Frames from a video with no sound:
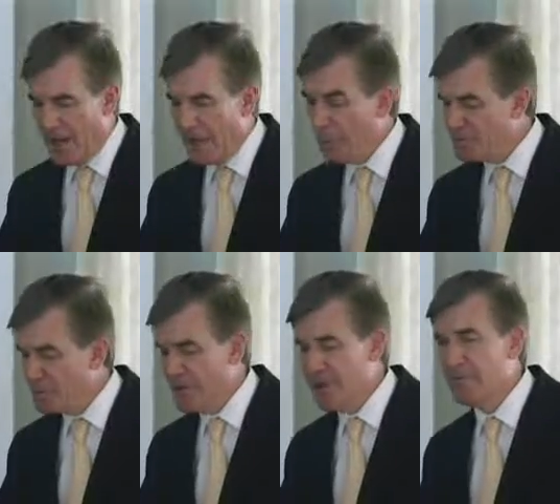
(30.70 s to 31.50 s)
I've always
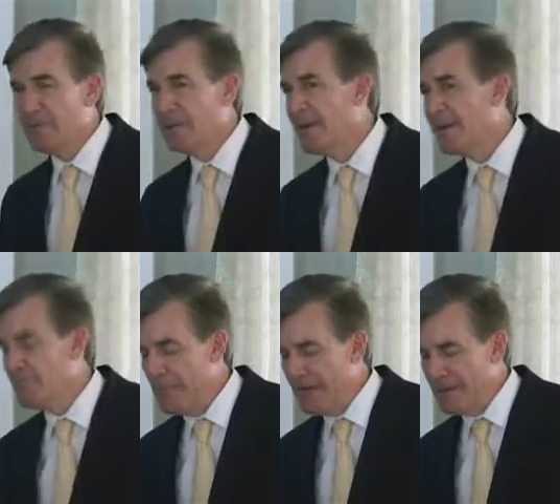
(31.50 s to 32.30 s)
believed that
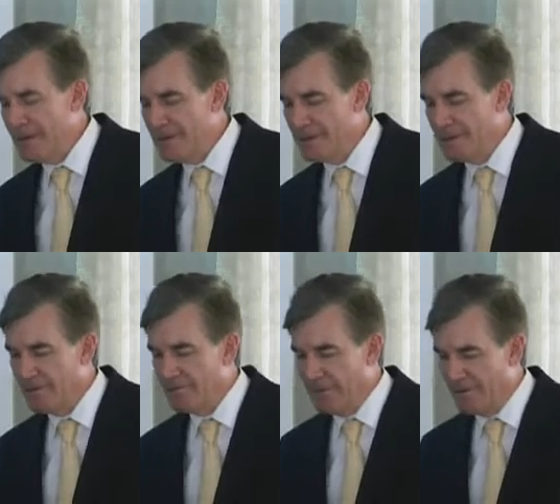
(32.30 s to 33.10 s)
the many
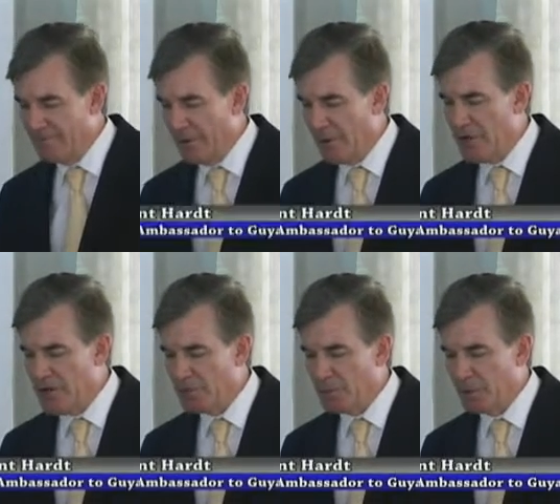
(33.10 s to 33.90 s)
and varied
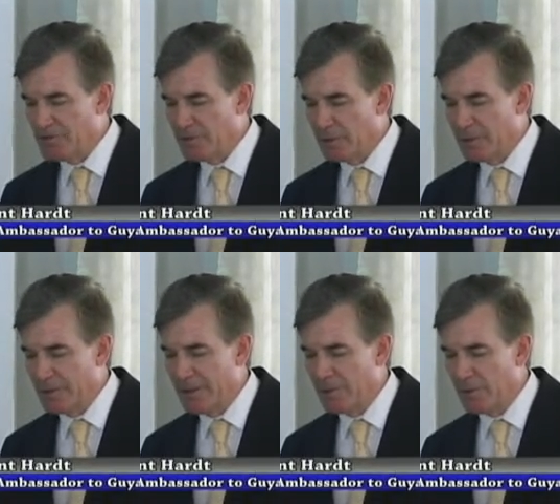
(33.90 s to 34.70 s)

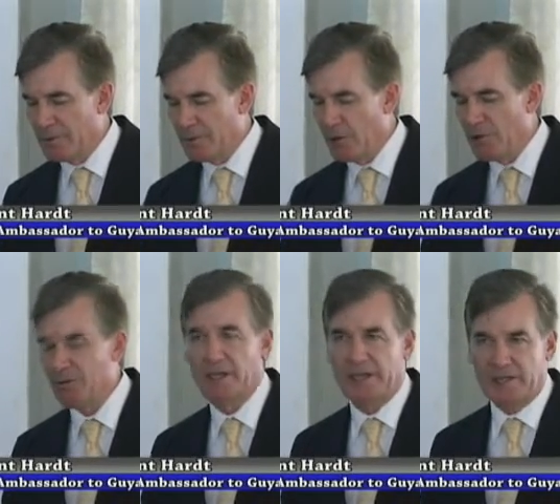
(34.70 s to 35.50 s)
interpersonal and
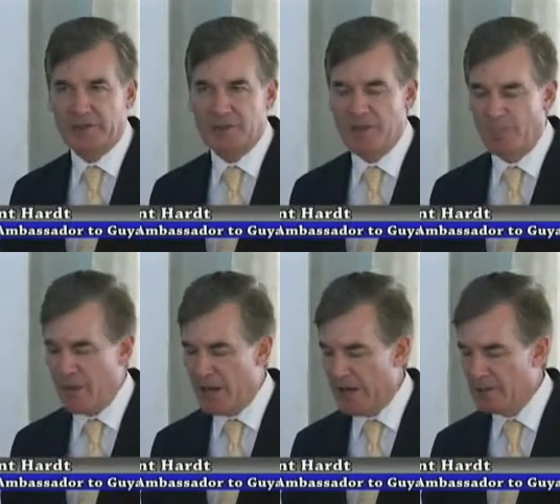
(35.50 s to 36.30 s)
cultural connections that
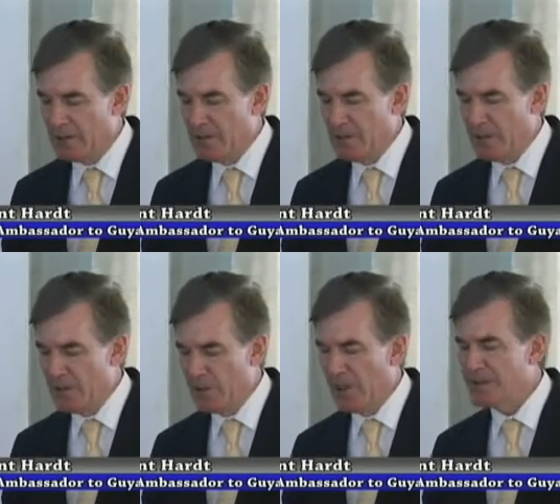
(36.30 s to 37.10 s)
bind
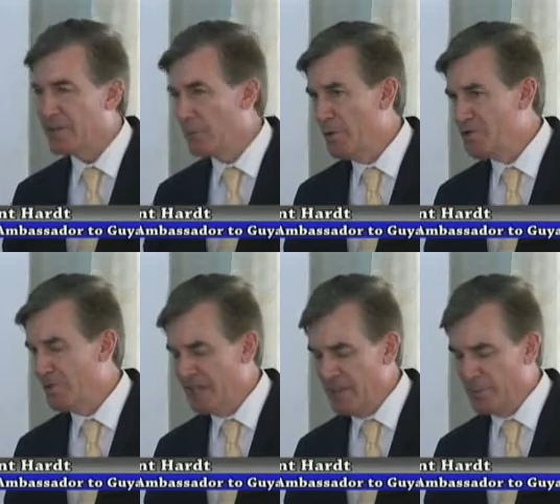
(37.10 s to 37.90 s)
the U.S. and our
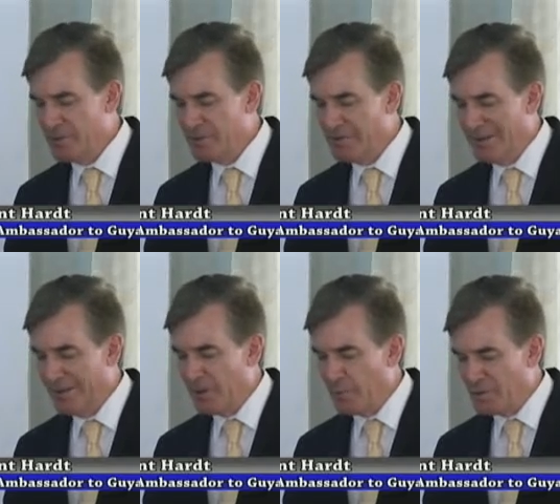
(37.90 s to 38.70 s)
regional neighbors
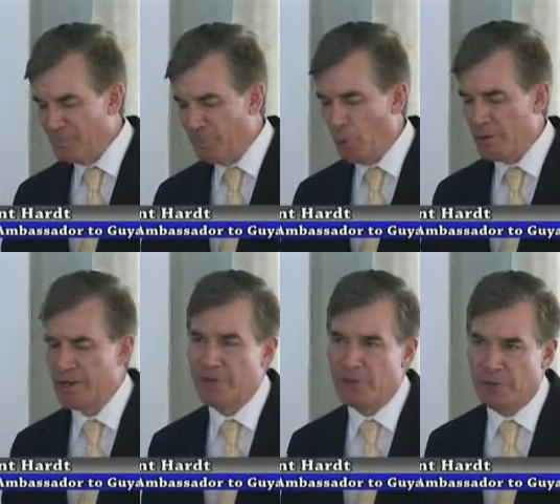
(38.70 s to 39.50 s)
are the most important
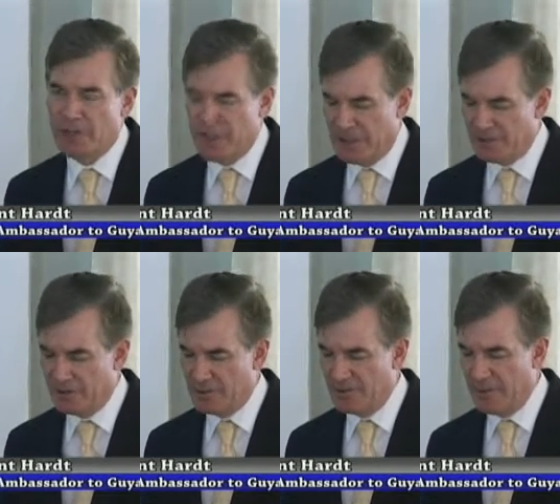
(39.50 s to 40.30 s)
and enduring
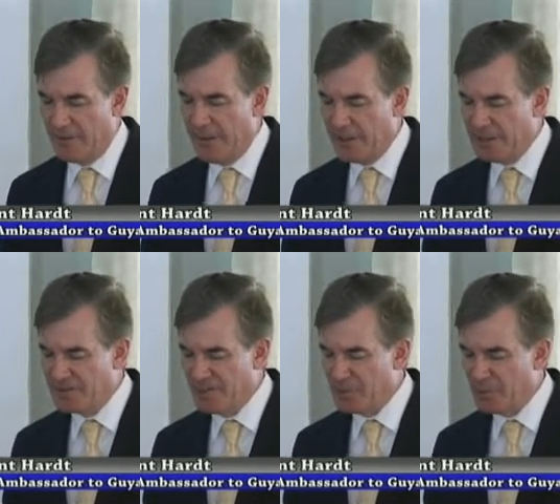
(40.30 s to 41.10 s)
connections that can
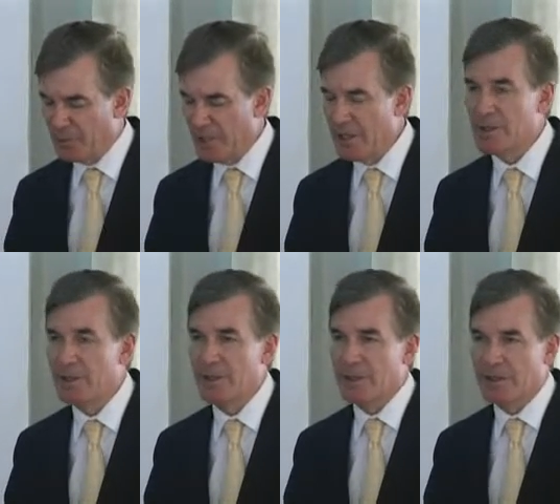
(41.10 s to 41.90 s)
exist between
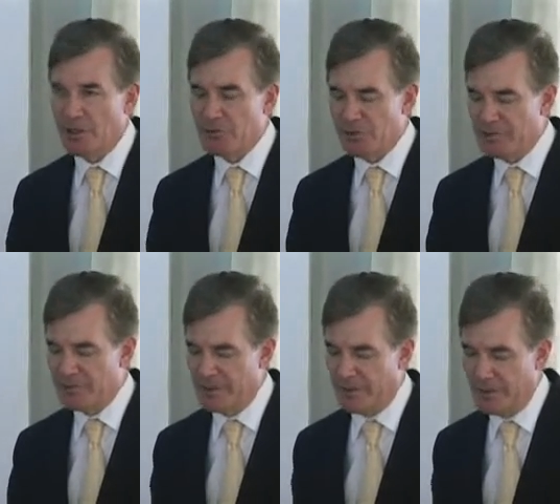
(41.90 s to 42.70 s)

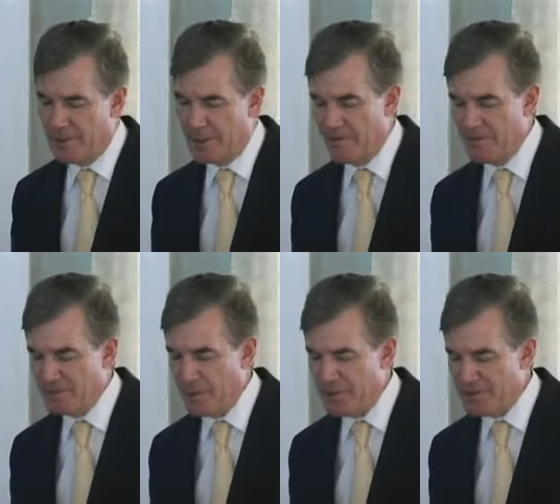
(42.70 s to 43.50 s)
countries of
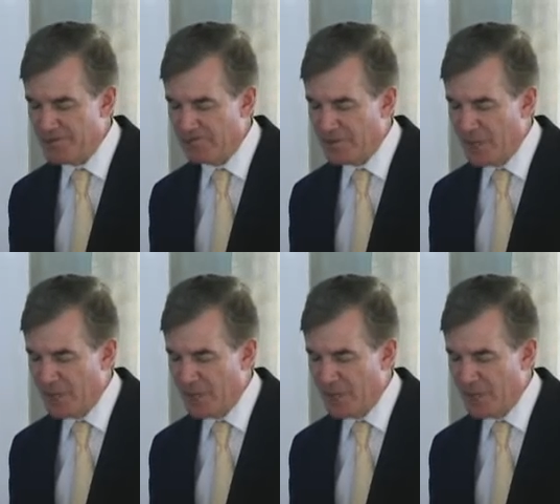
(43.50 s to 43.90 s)
this region.